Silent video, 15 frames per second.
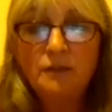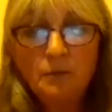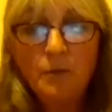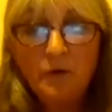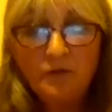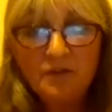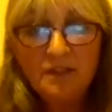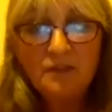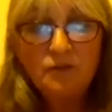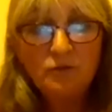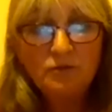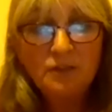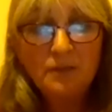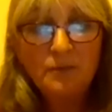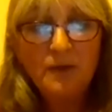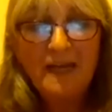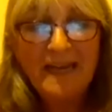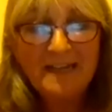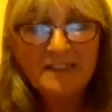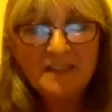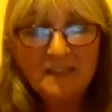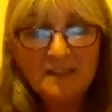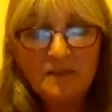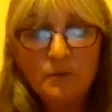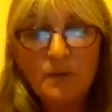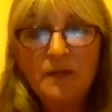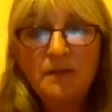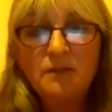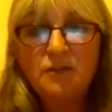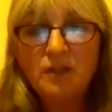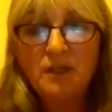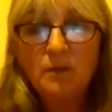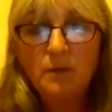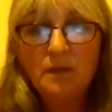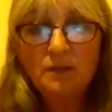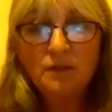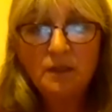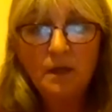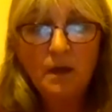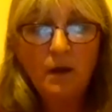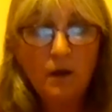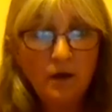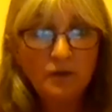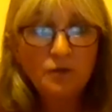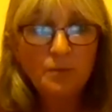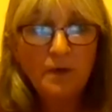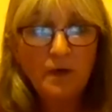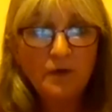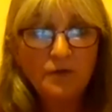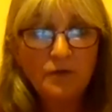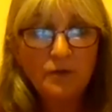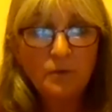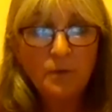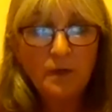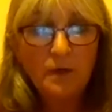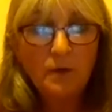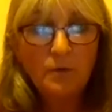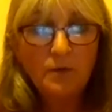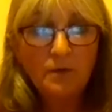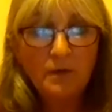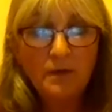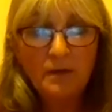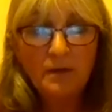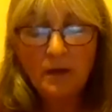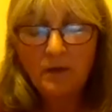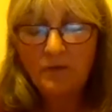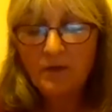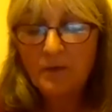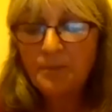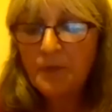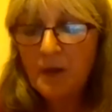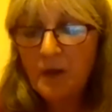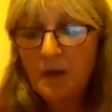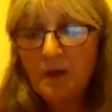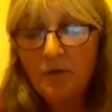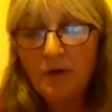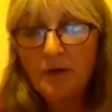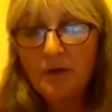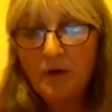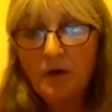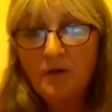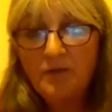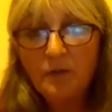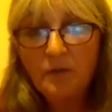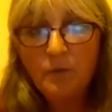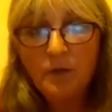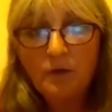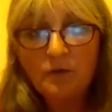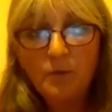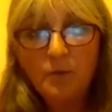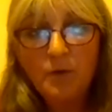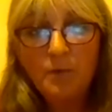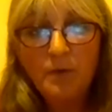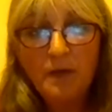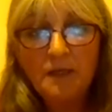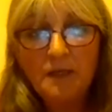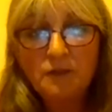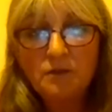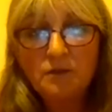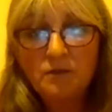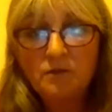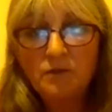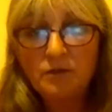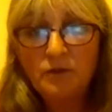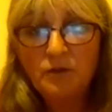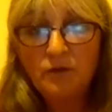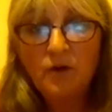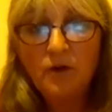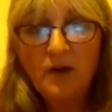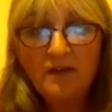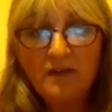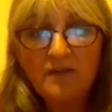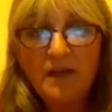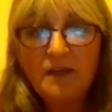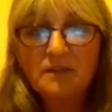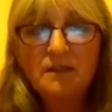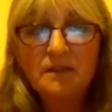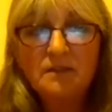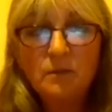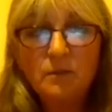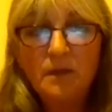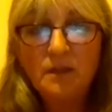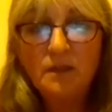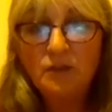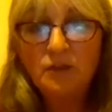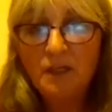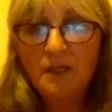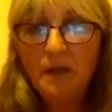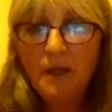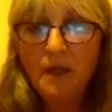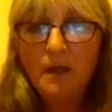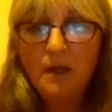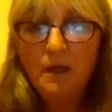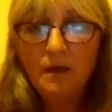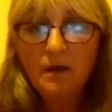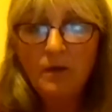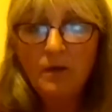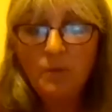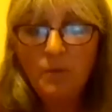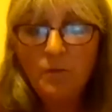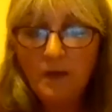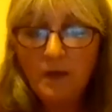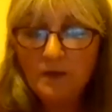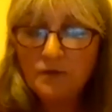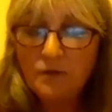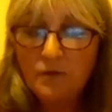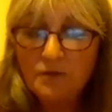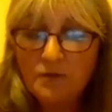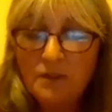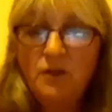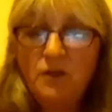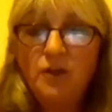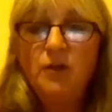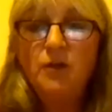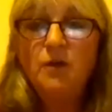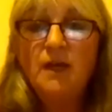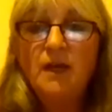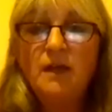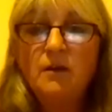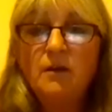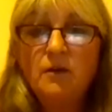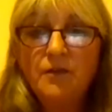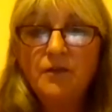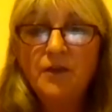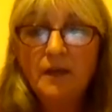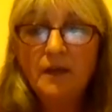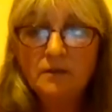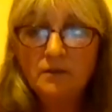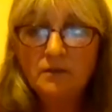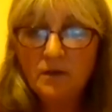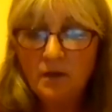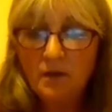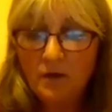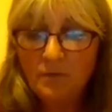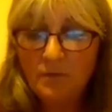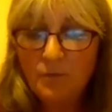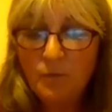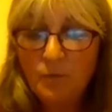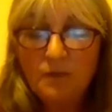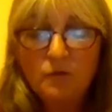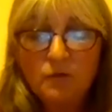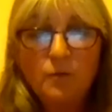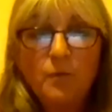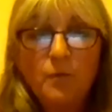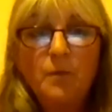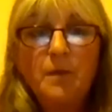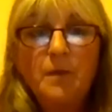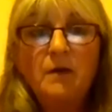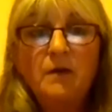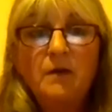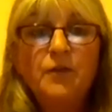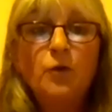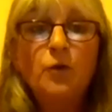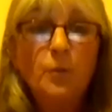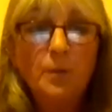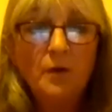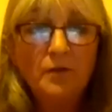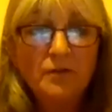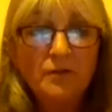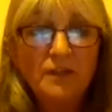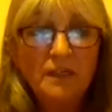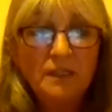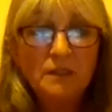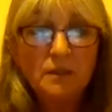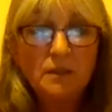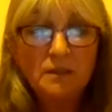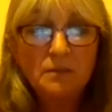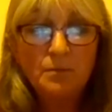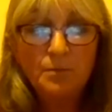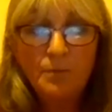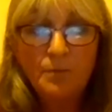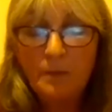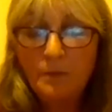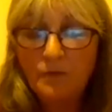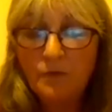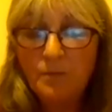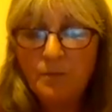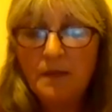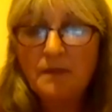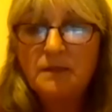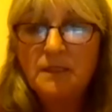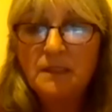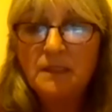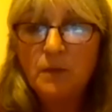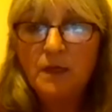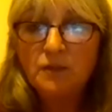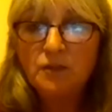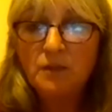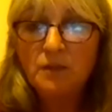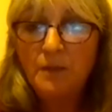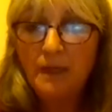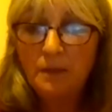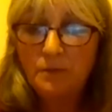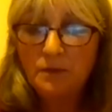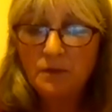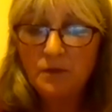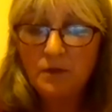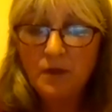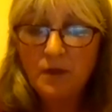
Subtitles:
poverty is your general access to energy, which in large parts of the world, over around half of the world's population, do not have access to energy. Whereas obviously in the UK context, we talk more about fuel poverty as people's ability to actually be able to